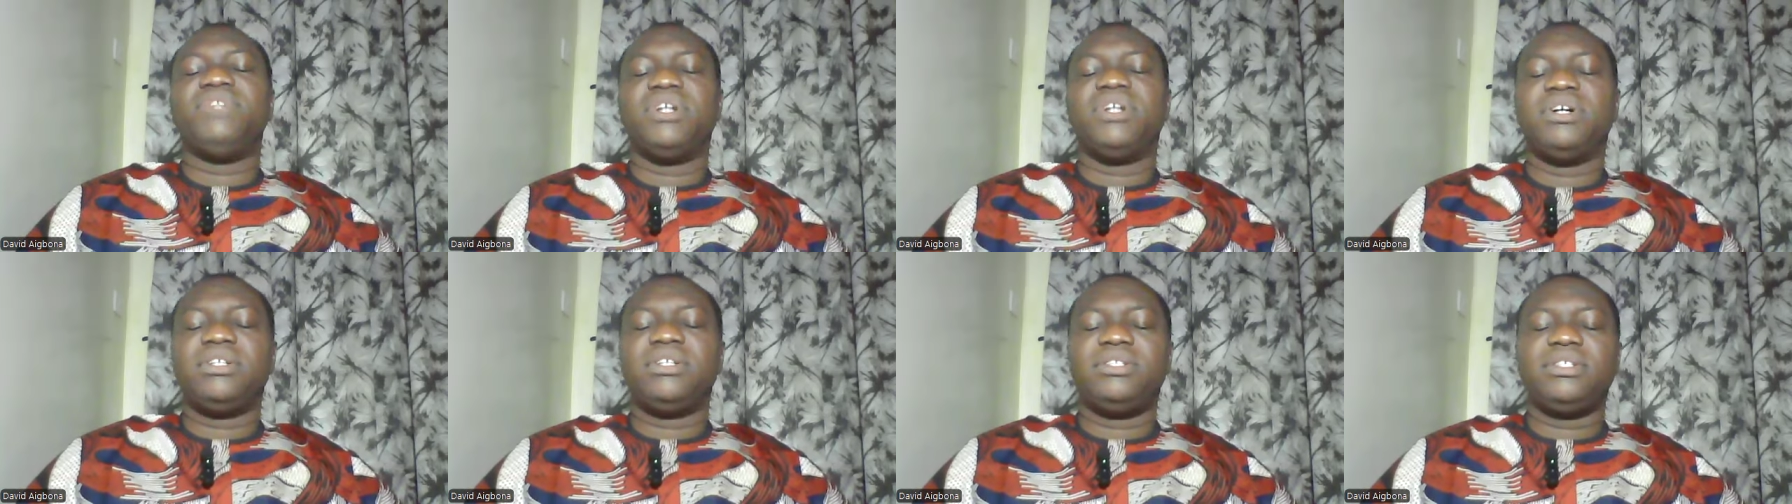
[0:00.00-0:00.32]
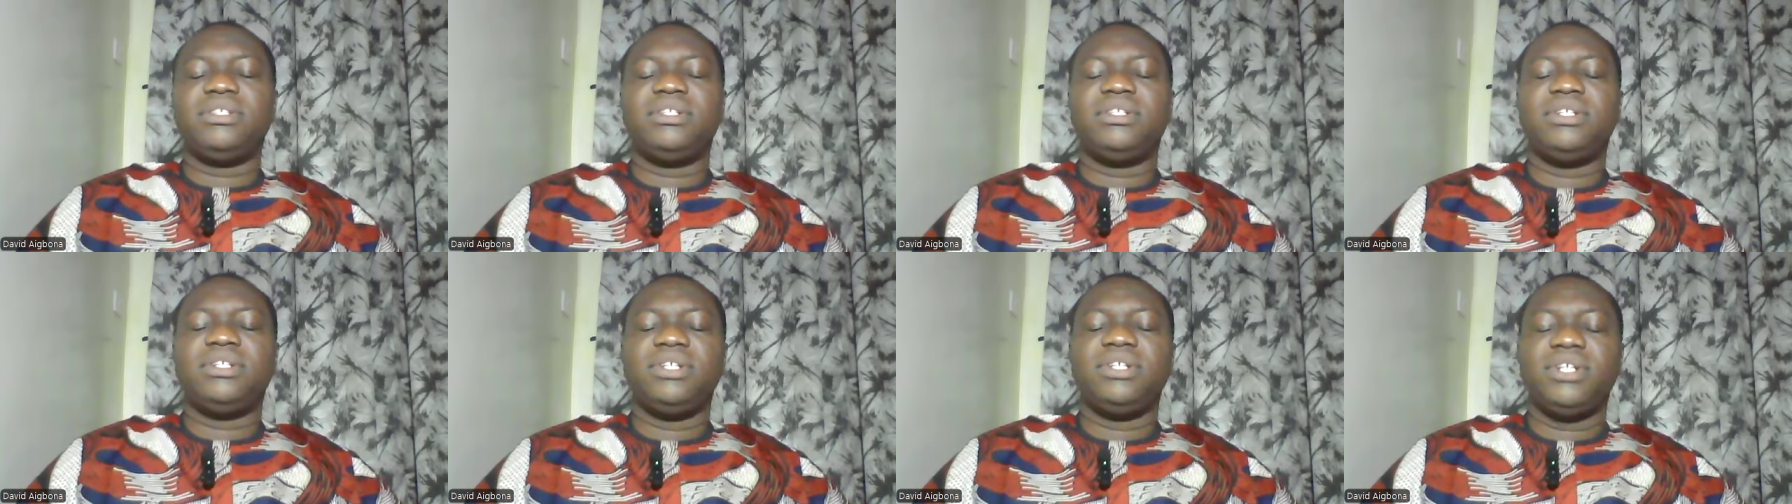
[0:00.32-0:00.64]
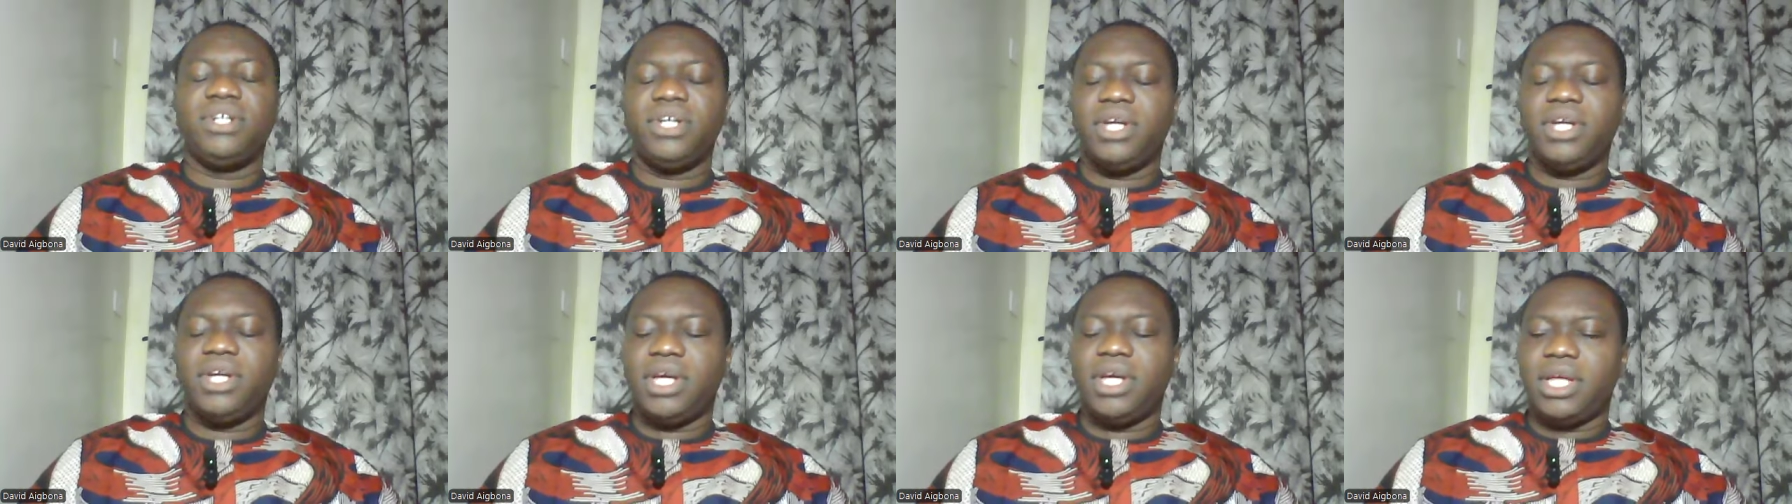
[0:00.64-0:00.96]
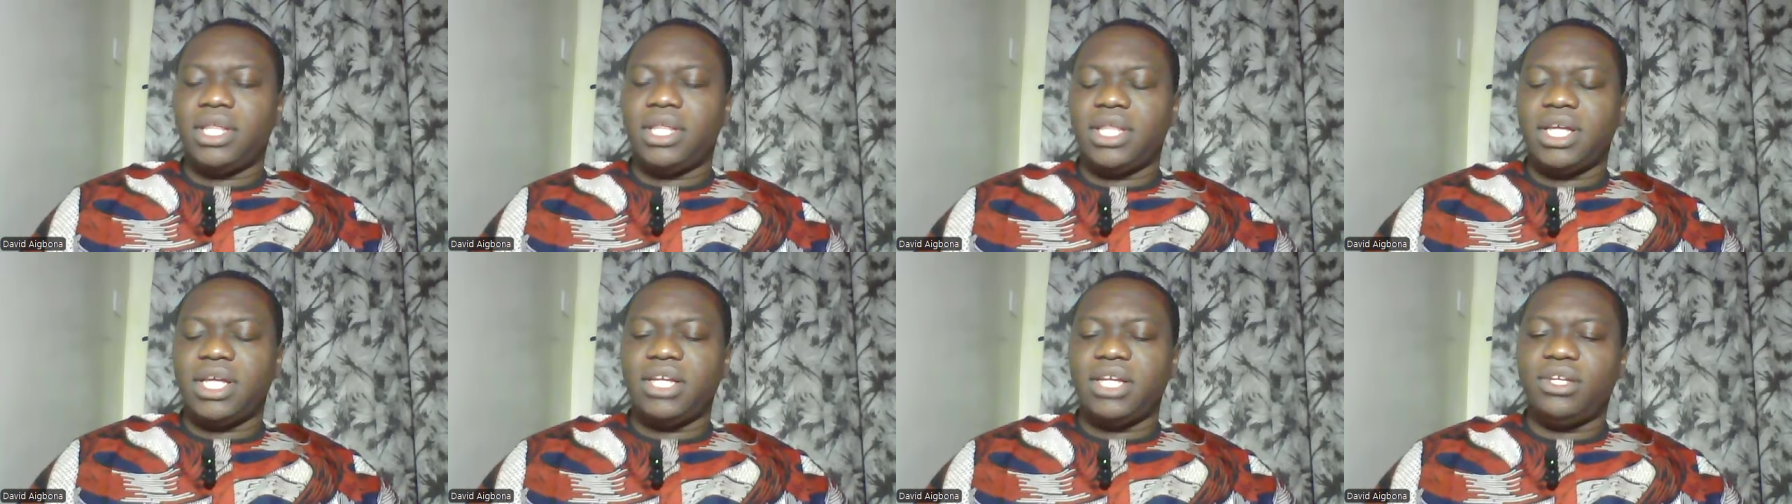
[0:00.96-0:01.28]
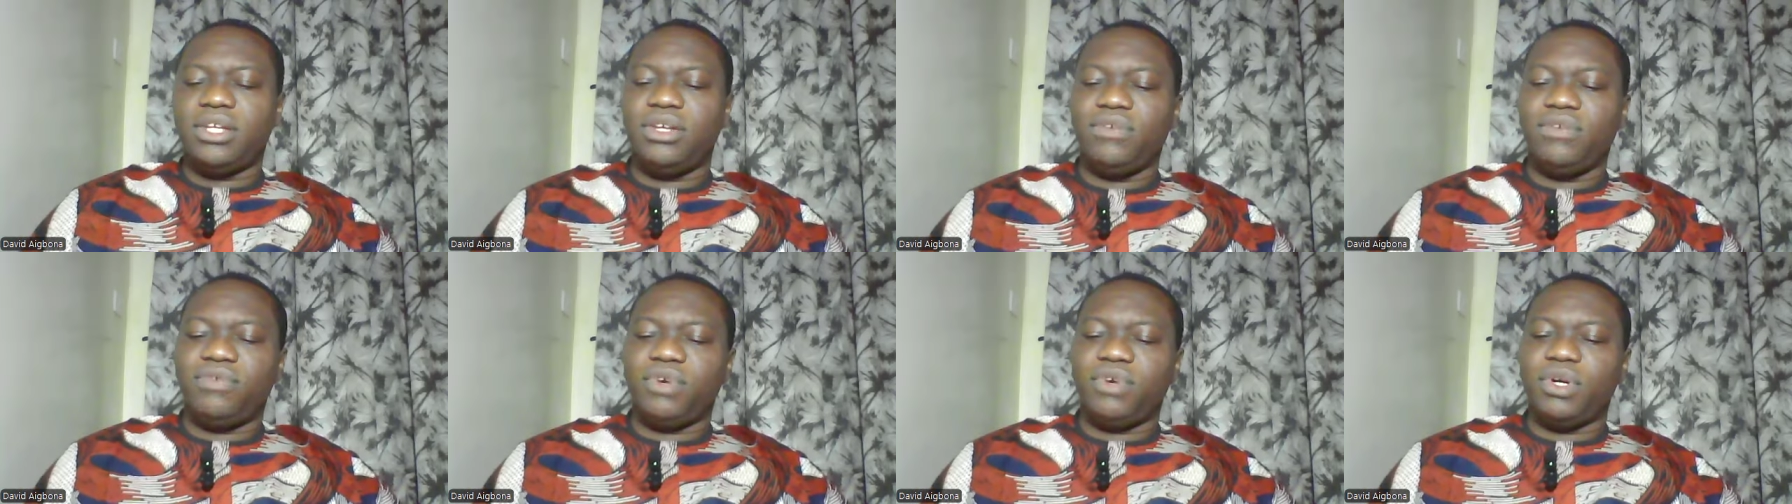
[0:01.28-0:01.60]
done.
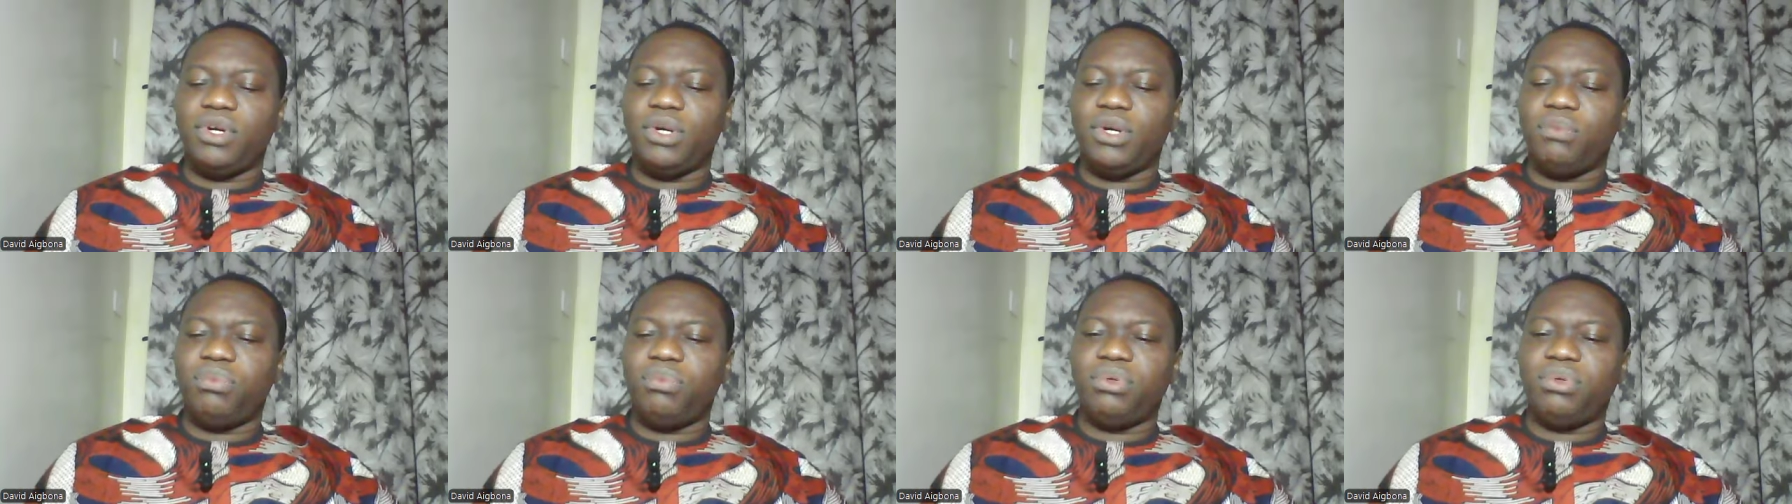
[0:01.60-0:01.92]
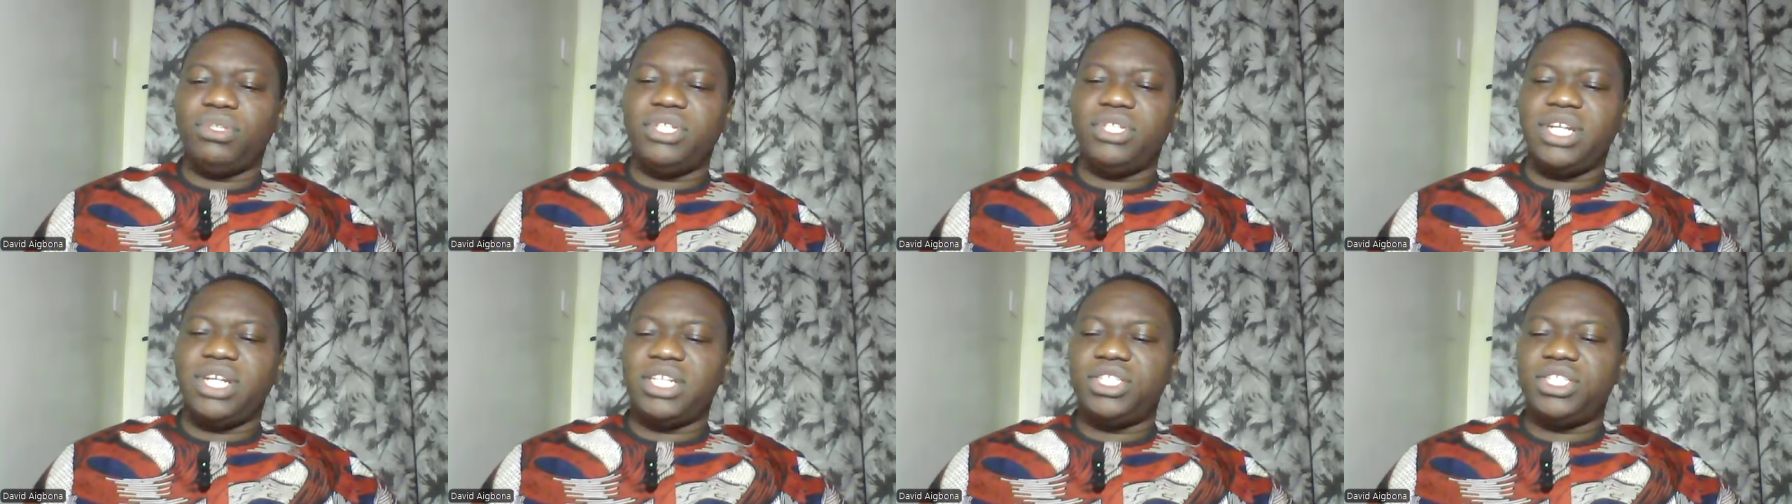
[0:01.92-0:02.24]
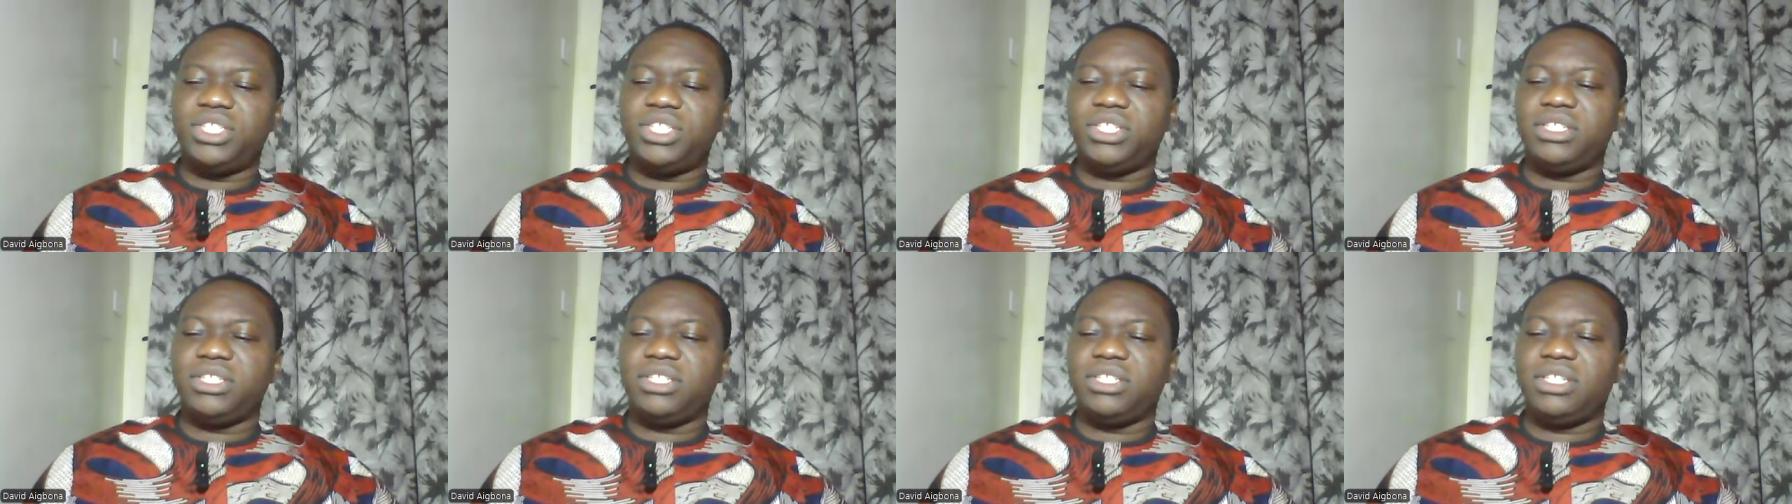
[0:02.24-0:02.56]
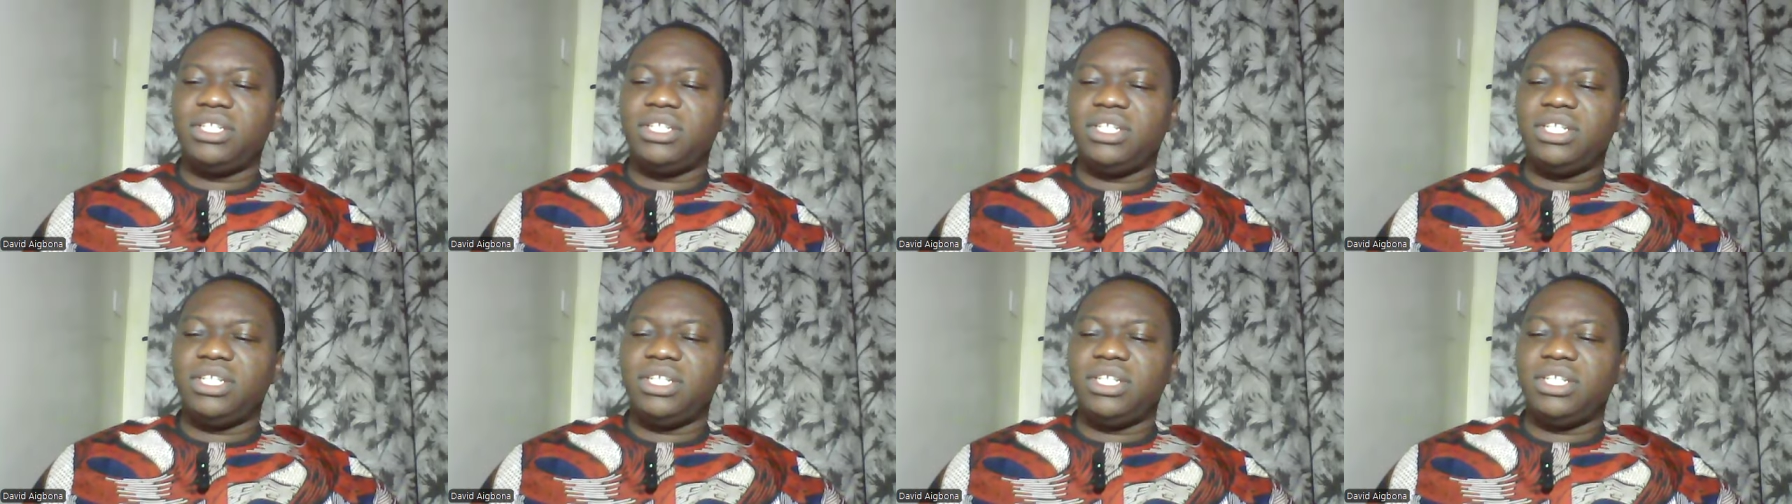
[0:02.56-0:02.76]
Thank you for your protection.